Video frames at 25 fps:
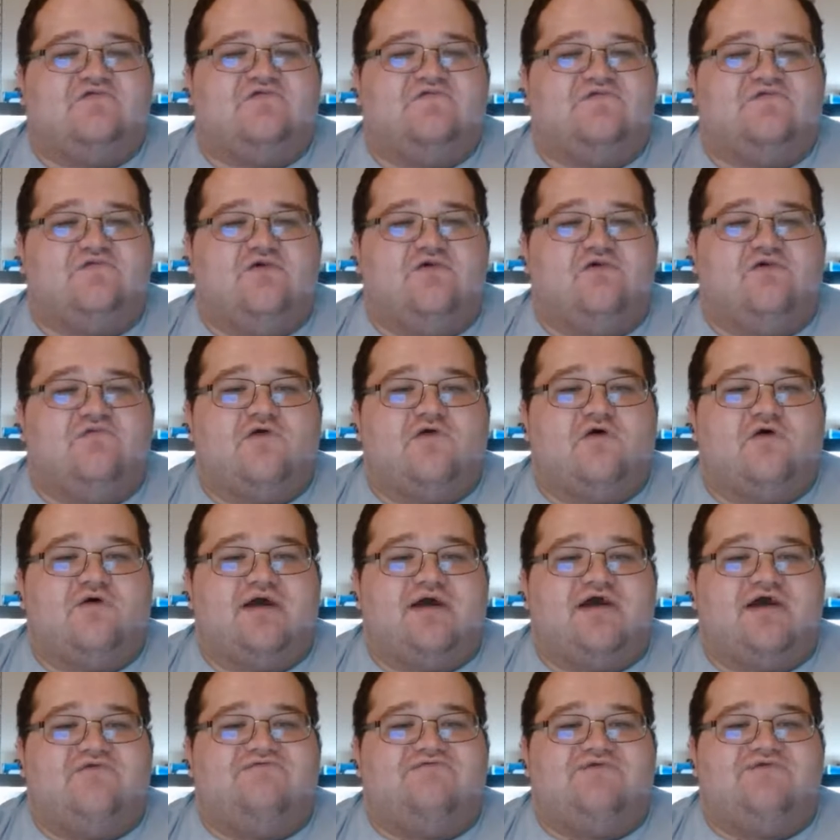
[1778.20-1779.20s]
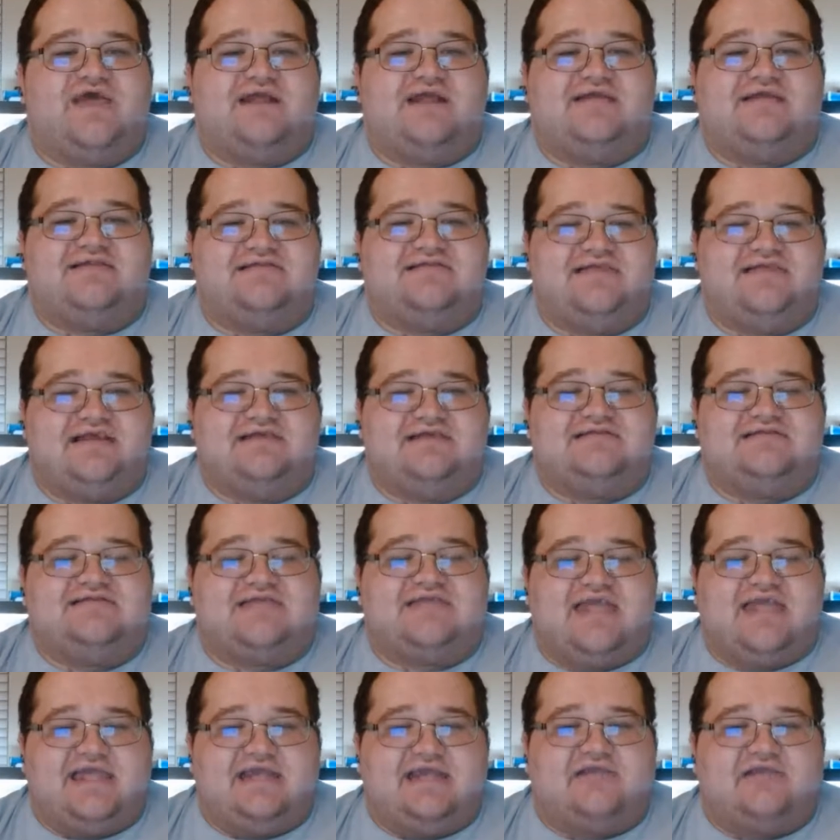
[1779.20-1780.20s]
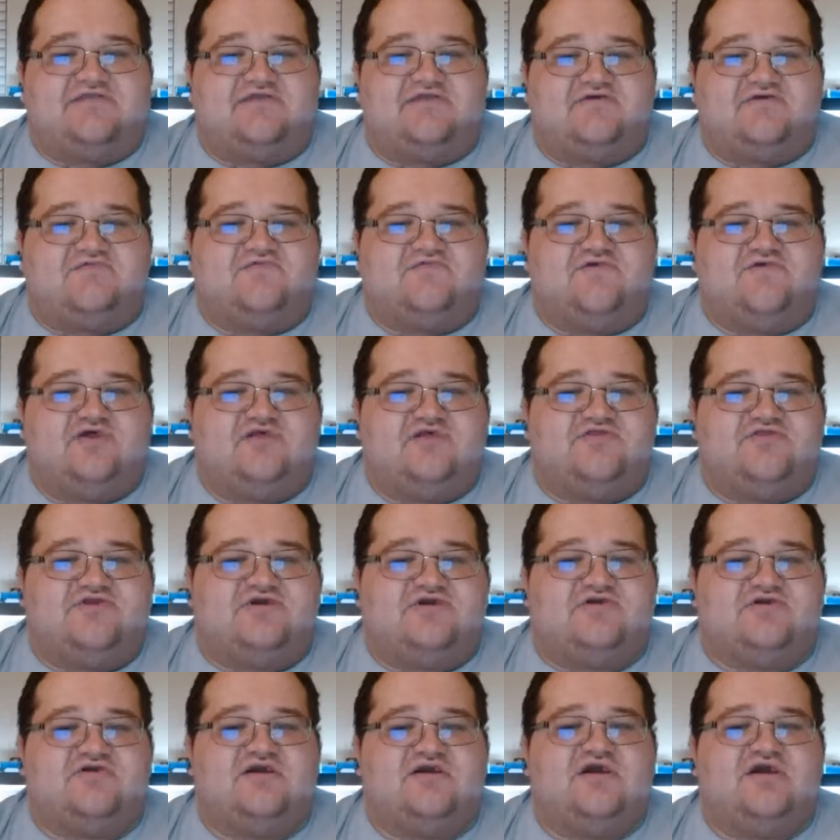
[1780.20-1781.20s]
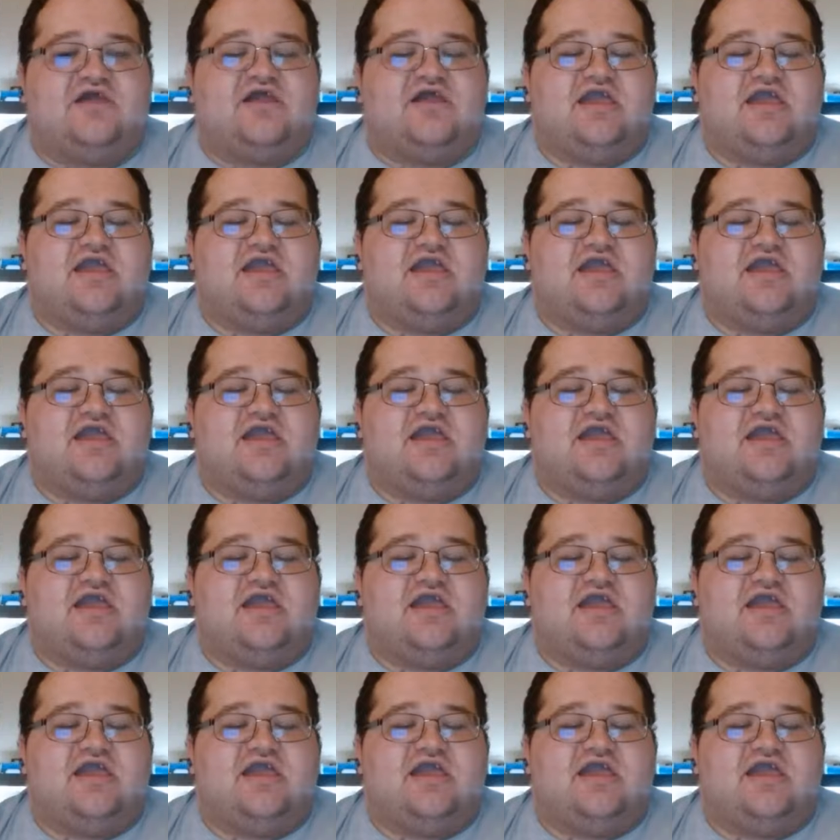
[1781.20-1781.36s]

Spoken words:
Fluval FX6 canister filter,